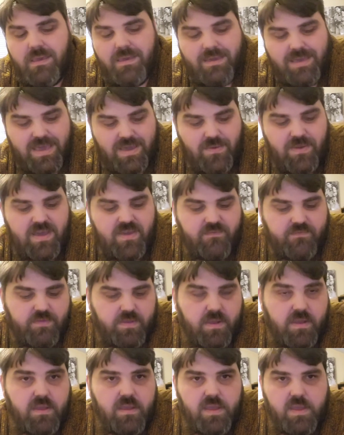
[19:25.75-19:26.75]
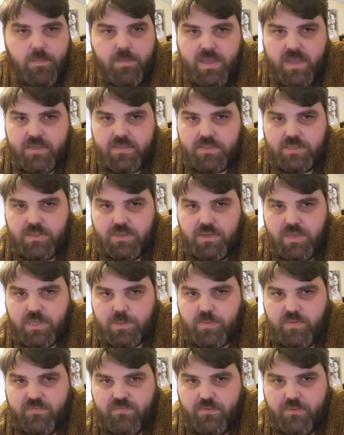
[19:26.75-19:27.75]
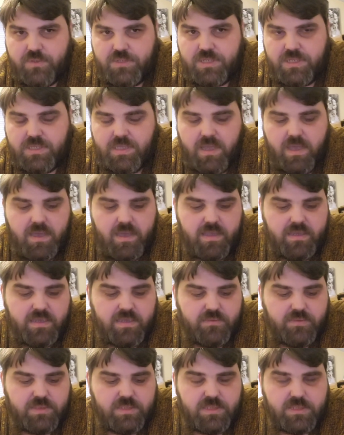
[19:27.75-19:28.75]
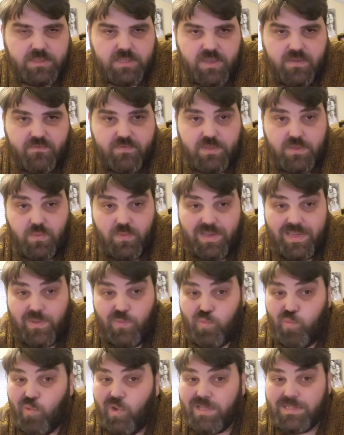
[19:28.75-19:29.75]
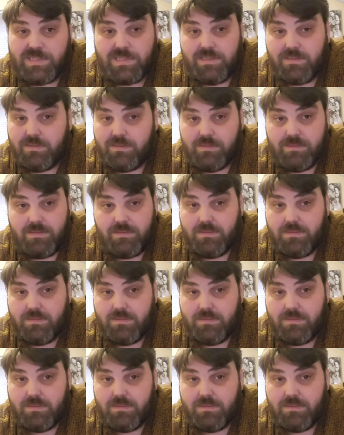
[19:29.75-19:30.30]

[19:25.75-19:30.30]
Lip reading: However, about 2 years before she died, it was discovered that Winnie wasn't